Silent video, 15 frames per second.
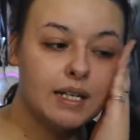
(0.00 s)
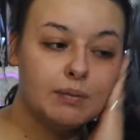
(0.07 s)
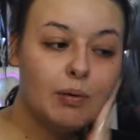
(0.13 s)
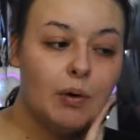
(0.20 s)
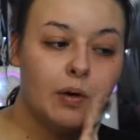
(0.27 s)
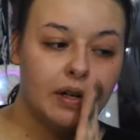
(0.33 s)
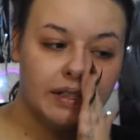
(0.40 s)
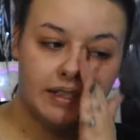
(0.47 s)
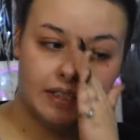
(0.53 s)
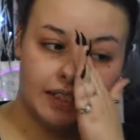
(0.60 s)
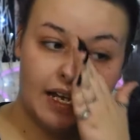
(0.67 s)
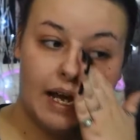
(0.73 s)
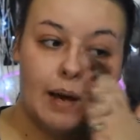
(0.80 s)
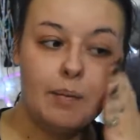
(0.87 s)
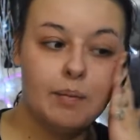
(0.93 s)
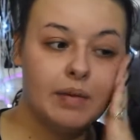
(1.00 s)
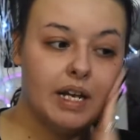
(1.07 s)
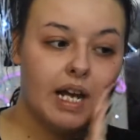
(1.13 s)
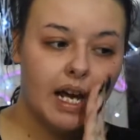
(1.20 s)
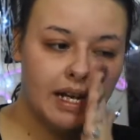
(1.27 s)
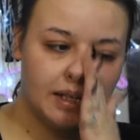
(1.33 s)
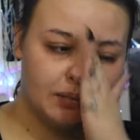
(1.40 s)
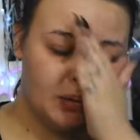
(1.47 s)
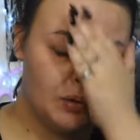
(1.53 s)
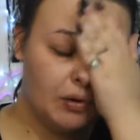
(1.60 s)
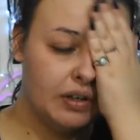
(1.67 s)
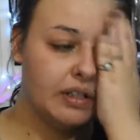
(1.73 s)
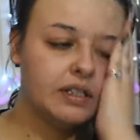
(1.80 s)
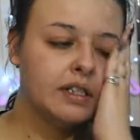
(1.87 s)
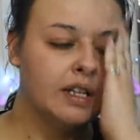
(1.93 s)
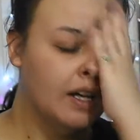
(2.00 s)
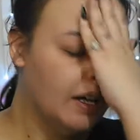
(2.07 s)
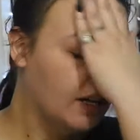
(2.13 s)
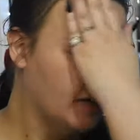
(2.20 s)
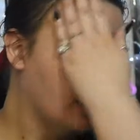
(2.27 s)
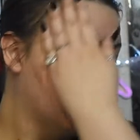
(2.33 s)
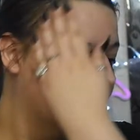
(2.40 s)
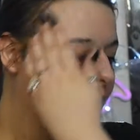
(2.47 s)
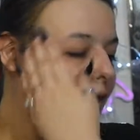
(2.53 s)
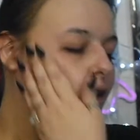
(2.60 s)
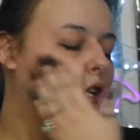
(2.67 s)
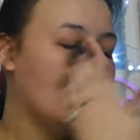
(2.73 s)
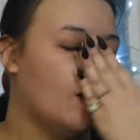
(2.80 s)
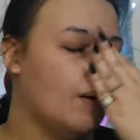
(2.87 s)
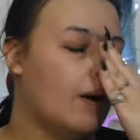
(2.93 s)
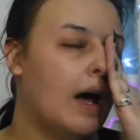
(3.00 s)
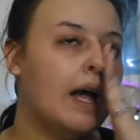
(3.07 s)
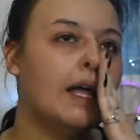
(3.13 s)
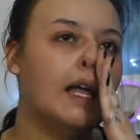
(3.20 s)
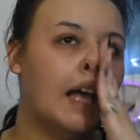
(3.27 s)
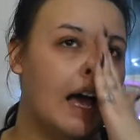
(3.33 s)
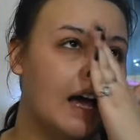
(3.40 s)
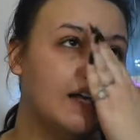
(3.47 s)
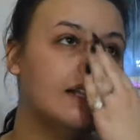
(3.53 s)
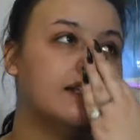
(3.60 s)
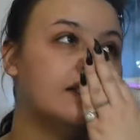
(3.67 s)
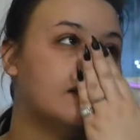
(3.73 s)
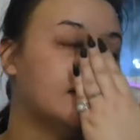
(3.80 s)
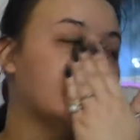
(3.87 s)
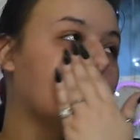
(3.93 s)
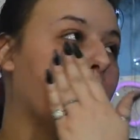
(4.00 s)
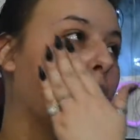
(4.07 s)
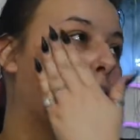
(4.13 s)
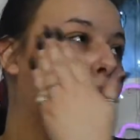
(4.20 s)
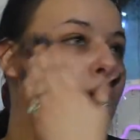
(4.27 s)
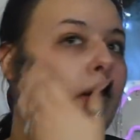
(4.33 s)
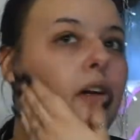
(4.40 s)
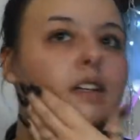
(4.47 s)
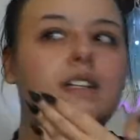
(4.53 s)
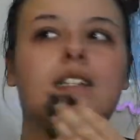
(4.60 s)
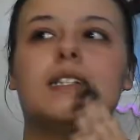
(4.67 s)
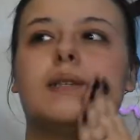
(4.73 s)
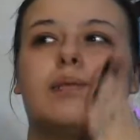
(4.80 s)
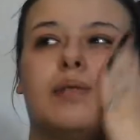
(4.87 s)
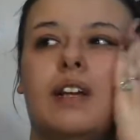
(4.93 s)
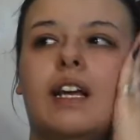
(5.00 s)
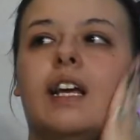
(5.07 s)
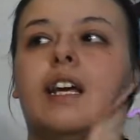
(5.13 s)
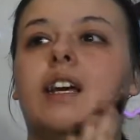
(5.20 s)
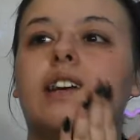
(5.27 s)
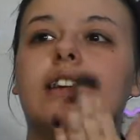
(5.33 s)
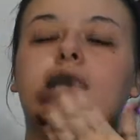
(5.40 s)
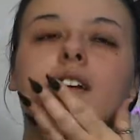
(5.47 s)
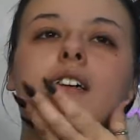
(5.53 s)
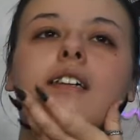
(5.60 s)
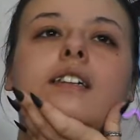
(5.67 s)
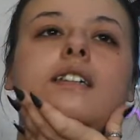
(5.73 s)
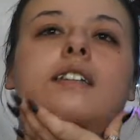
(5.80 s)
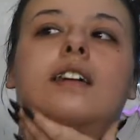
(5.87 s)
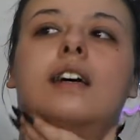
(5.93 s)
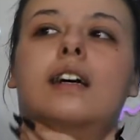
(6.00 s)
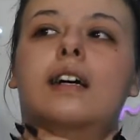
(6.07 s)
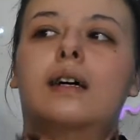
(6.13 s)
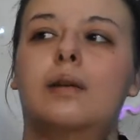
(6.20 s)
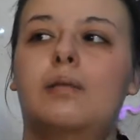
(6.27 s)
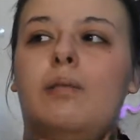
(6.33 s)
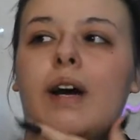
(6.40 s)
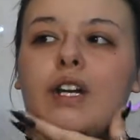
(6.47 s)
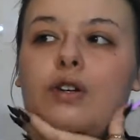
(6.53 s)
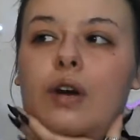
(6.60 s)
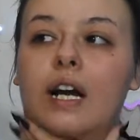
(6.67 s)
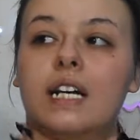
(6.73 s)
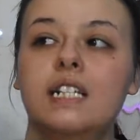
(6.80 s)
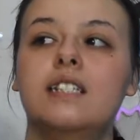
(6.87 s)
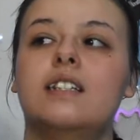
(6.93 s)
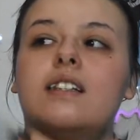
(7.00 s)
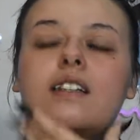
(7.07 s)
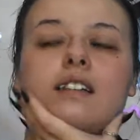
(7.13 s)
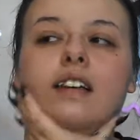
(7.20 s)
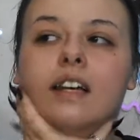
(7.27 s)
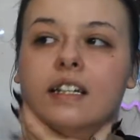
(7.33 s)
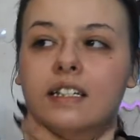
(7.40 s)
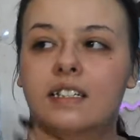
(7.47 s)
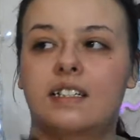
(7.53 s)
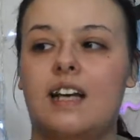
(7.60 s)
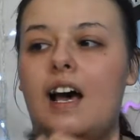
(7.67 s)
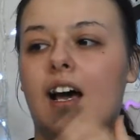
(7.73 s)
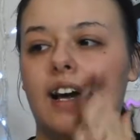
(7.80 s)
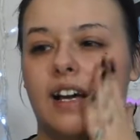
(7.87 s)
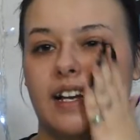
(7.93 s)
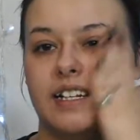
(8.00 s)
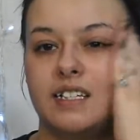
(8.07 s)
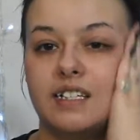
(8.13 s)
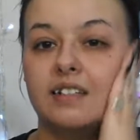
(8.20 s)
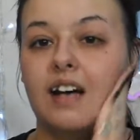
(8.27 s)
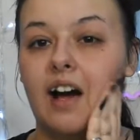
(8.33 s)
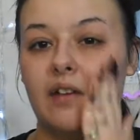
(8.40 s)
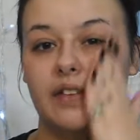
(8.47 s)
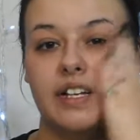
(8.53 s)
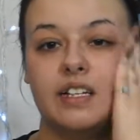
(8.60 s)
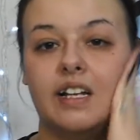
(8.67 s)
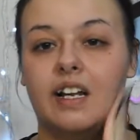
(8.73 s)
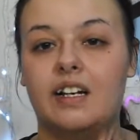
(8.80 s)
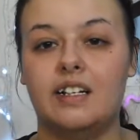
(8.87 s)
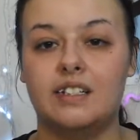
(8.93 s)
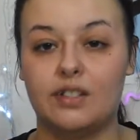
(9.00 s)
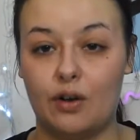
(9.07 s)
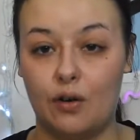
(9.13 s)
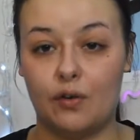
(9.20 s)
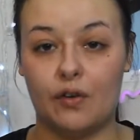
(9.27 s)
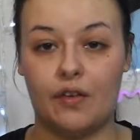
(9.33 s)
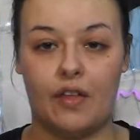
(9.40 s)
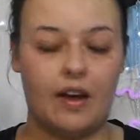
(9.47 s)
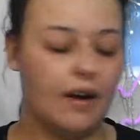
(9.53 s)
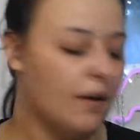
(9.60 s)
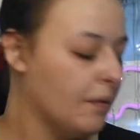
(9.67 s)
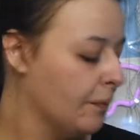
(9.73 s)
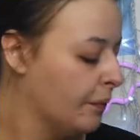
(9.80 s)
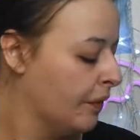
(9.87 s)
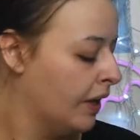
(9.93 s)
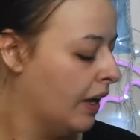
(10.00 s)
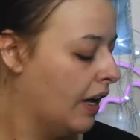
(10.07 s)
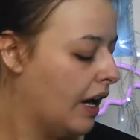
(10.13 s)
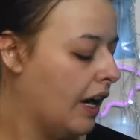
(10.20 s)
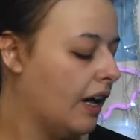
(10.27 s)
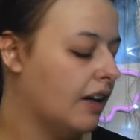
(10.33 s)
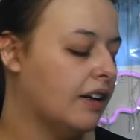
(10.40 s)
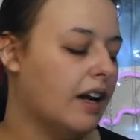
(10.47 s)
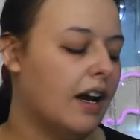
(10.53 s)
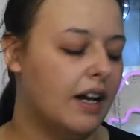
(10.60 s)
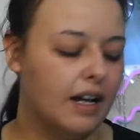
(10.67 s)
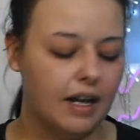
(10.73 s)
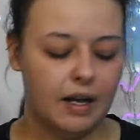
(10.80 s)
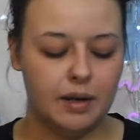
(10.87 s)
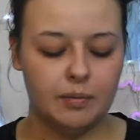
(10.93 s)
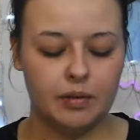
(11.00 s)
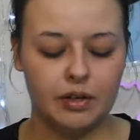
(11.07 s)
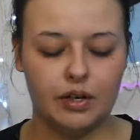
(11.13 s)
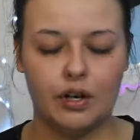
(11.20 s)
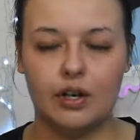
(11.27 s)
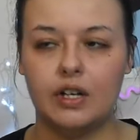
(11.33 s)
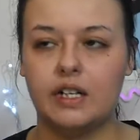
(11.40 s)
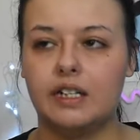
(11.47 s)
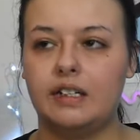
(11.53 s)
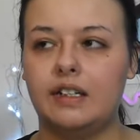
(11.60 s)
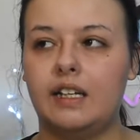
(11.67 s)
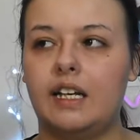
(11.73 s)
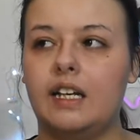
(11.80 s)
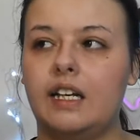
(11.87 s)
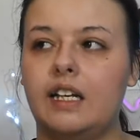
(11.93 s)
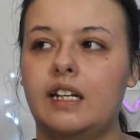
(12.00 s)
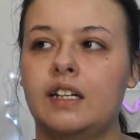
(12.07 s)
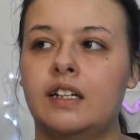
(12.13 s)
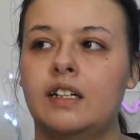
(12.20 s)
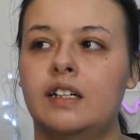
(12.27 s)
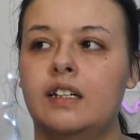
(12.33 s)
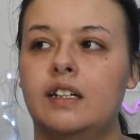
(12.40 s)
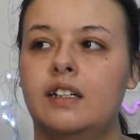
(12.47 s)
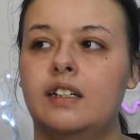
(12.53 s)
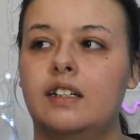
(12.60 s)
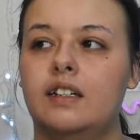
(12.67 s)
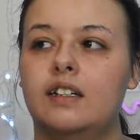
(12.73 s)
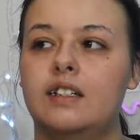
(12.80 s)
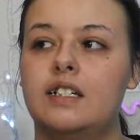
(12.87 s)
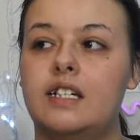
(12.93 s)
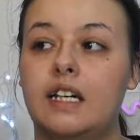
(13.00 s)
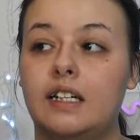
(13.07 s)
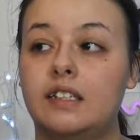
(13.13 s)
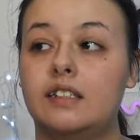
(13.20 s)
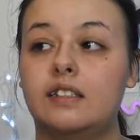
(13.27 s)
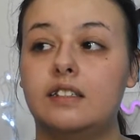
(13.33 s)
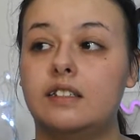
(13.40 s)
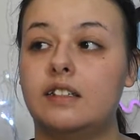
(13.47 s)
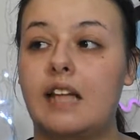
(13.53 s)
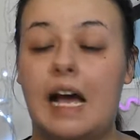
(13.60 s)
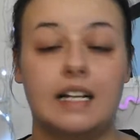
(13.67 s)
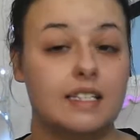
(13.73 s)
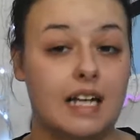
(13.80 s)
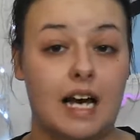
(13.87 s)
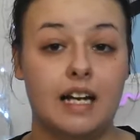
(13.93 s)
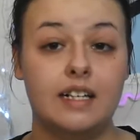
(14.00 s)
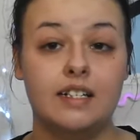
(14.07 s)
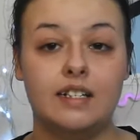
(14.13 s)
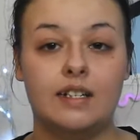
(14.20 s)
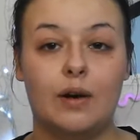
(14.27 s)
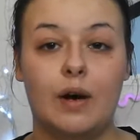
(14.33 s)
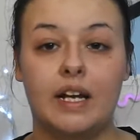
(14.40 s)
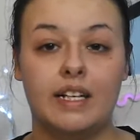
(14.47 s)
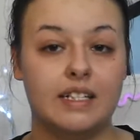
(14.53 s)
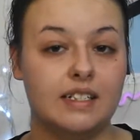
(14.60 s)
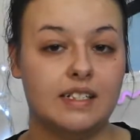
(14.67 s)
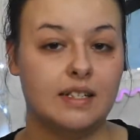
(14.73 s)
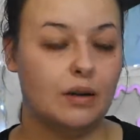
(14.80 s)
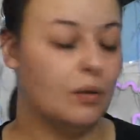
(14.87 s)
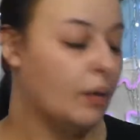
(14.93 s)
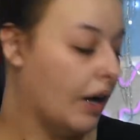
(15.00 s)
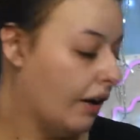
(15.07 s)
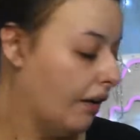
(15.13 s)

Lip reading: pores, because I have big ass pores. So I guess I'll explain my dress, because I still have it and it's over there. And I am currently still that size, so I can still wear